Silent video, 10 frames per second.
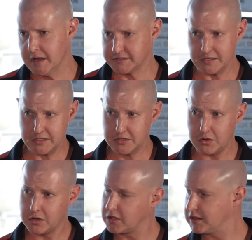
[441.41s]
certainly
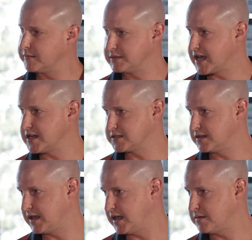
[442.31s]
not a lot of
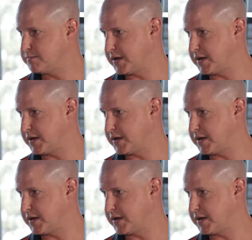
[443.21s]
limitation there,